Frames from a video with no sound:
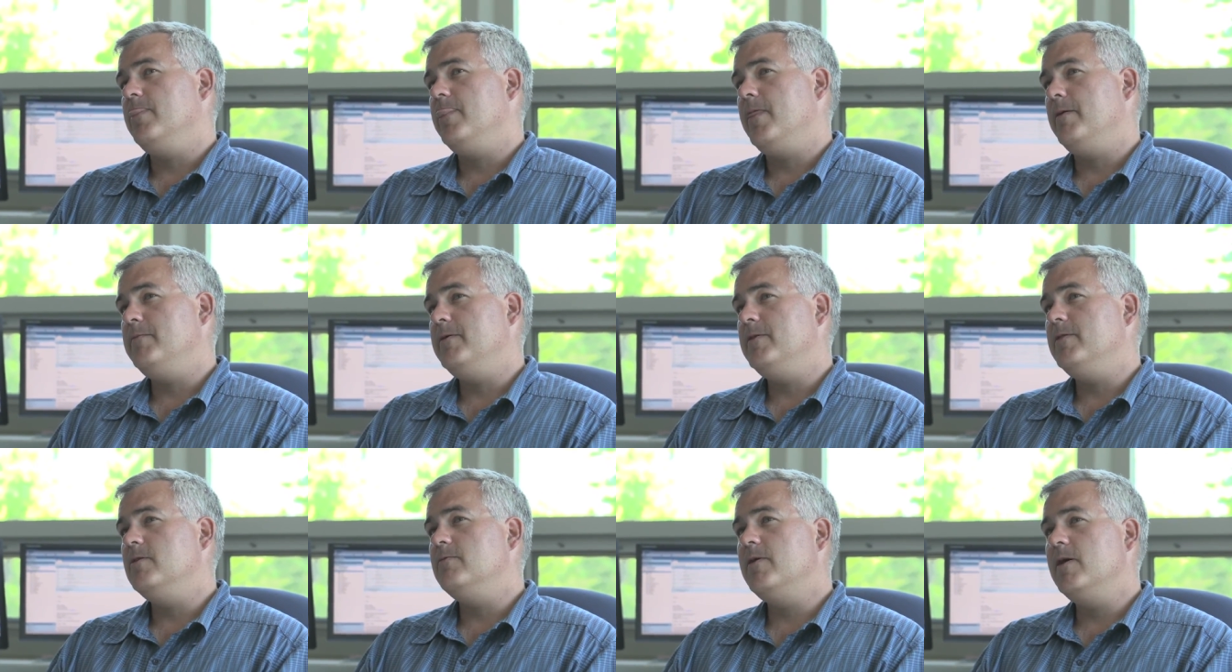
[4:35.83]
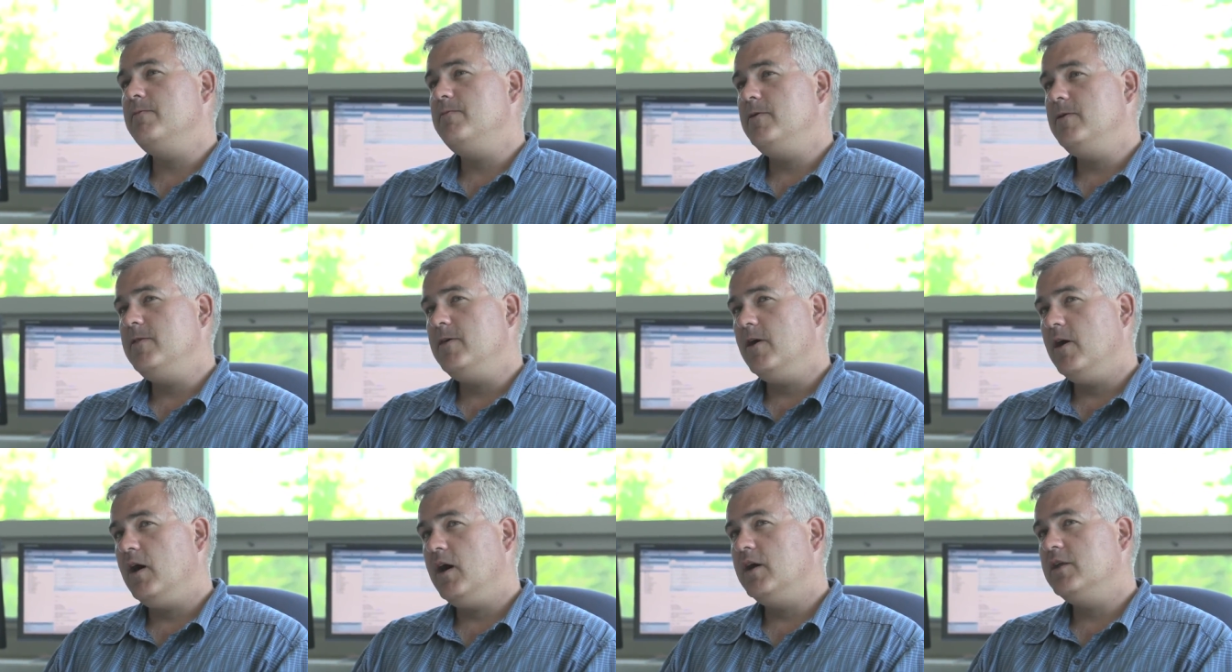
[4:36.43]
I mean, there might be
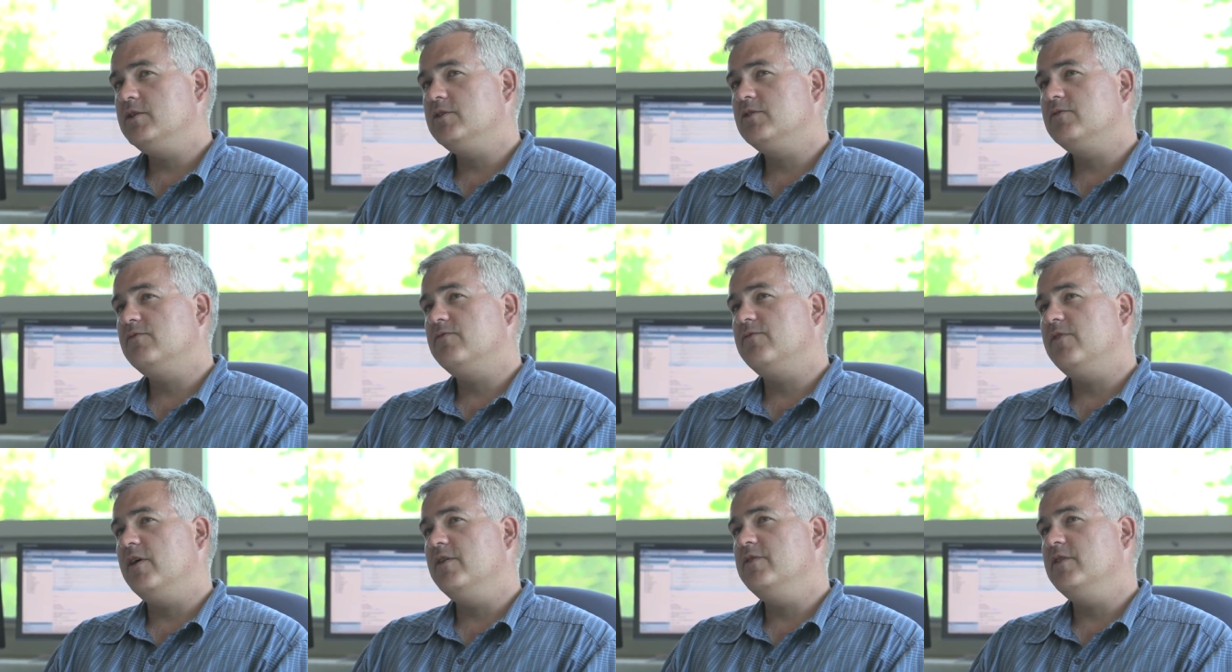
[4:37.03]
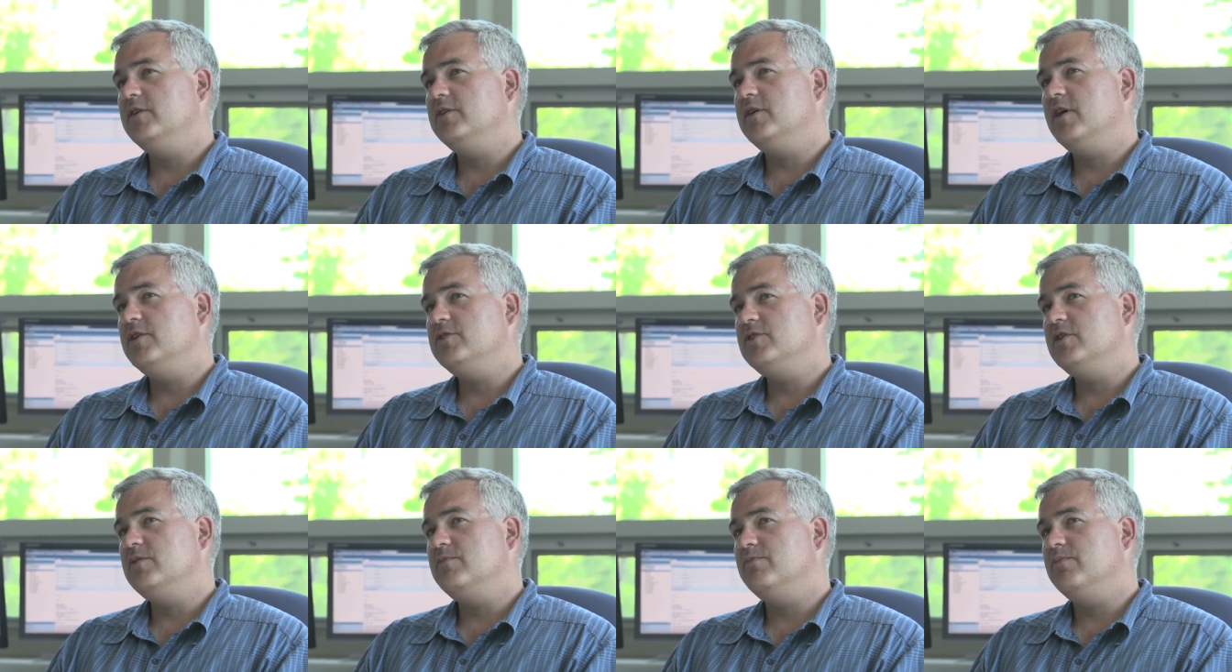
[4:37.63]
the odd fund that
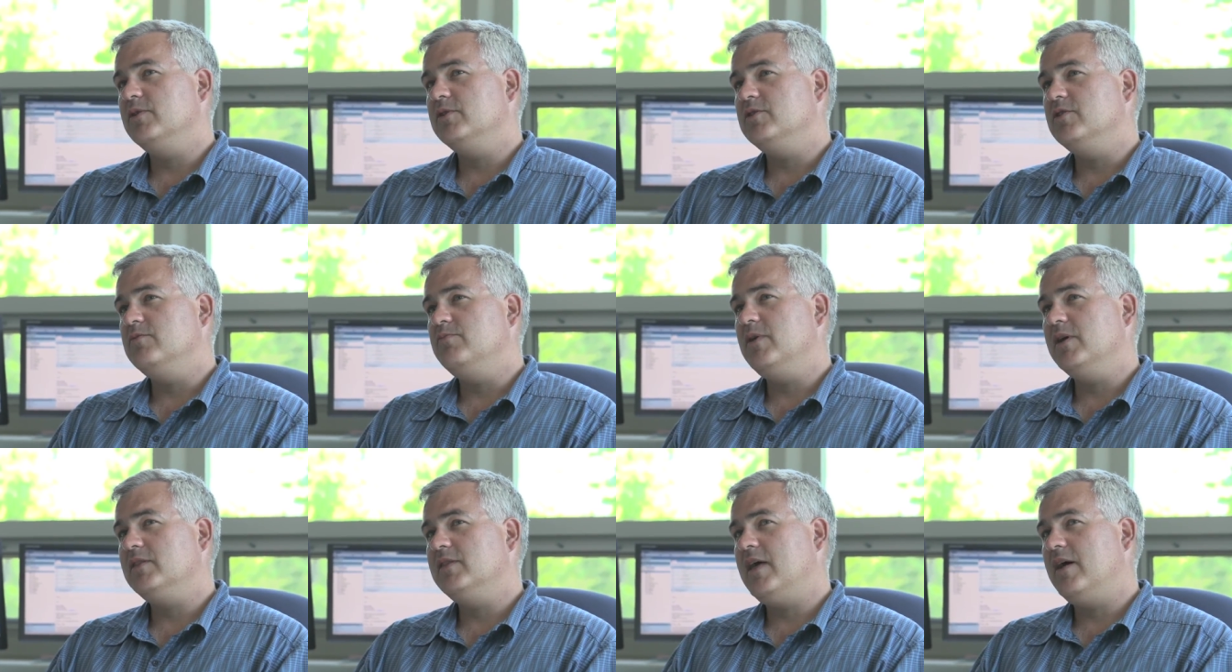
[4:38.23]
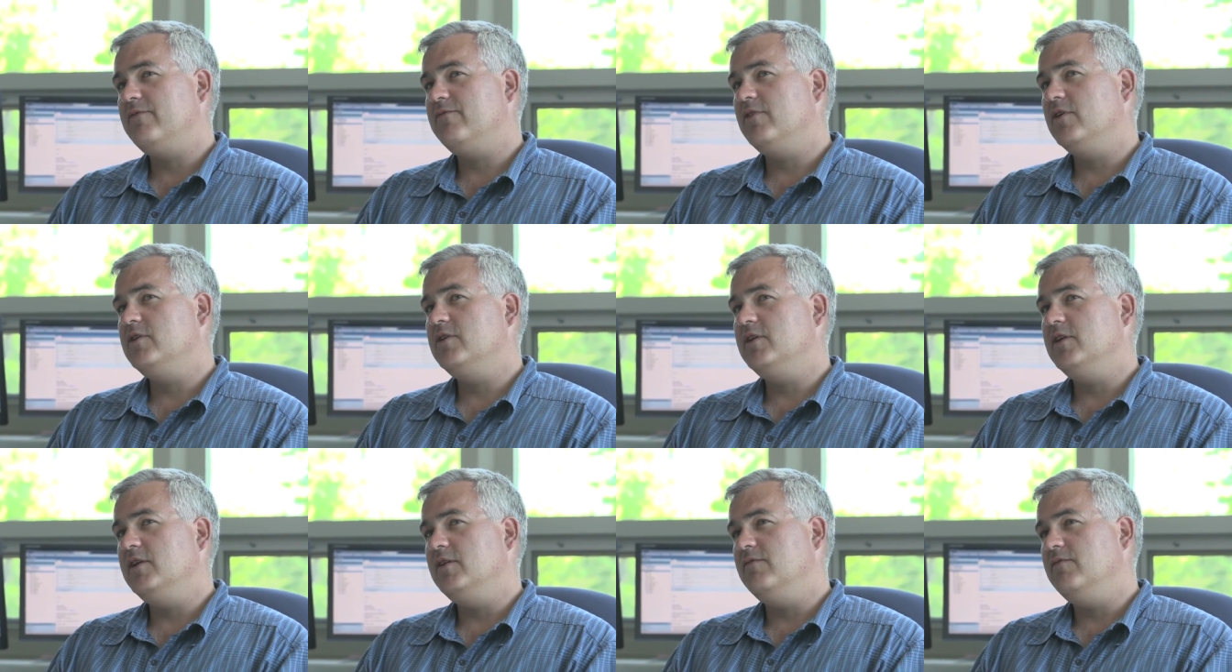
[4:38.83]
does it, but to pick that
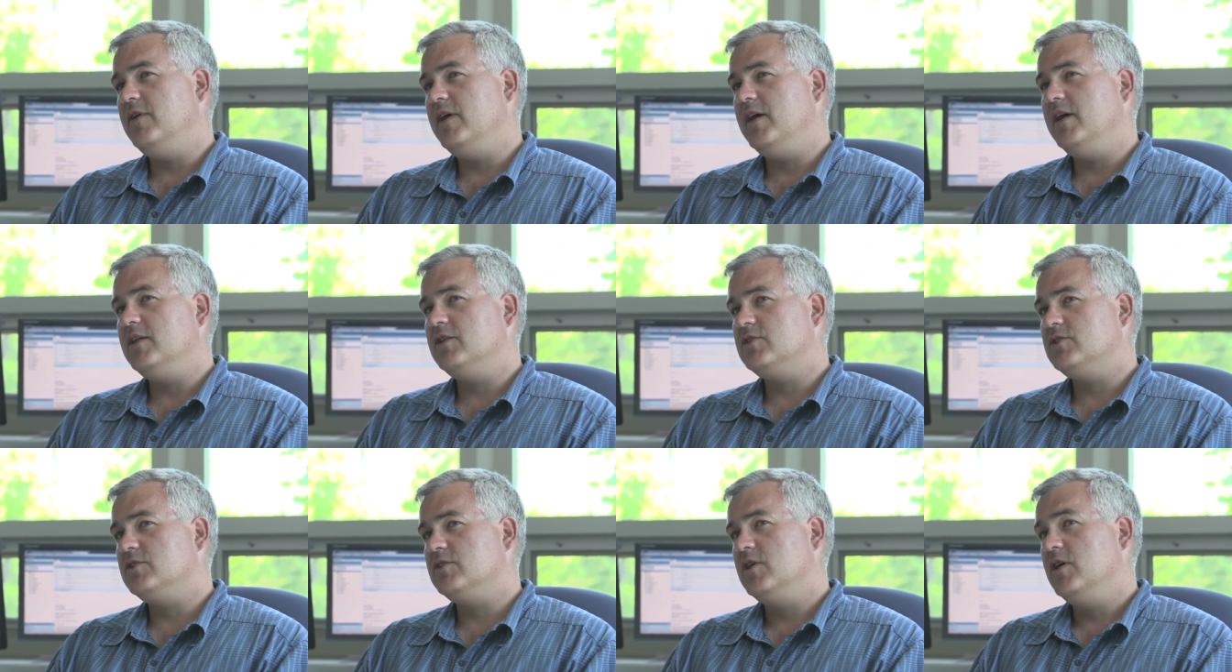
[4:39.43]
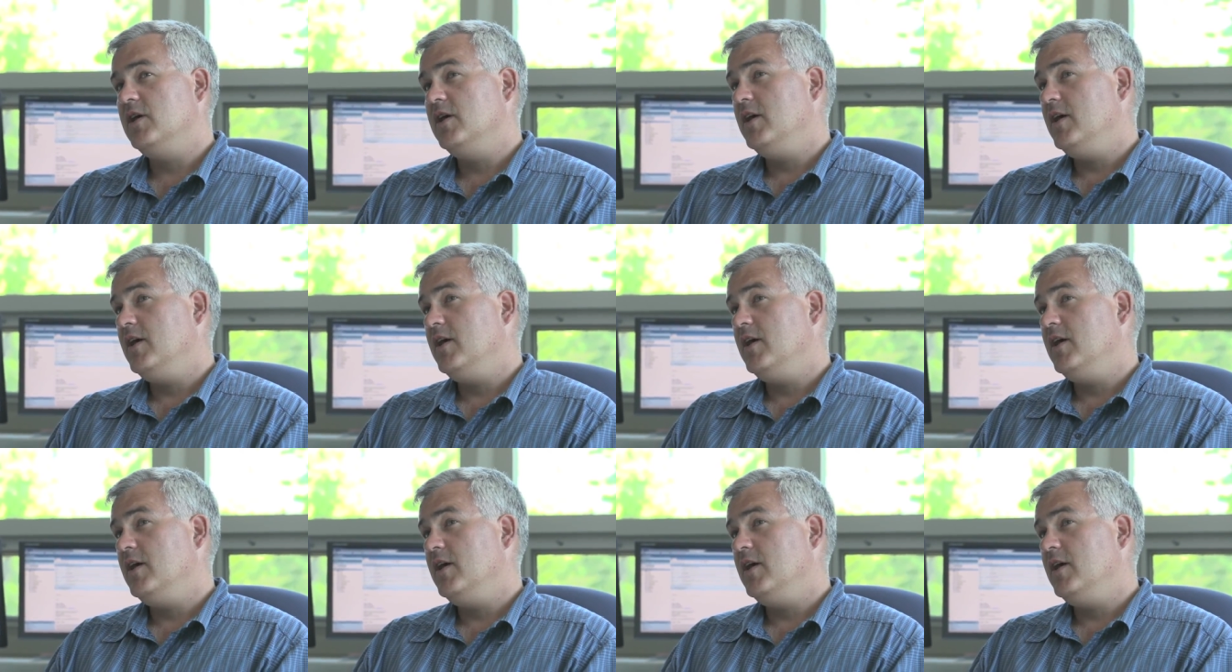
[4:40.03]
fund in advance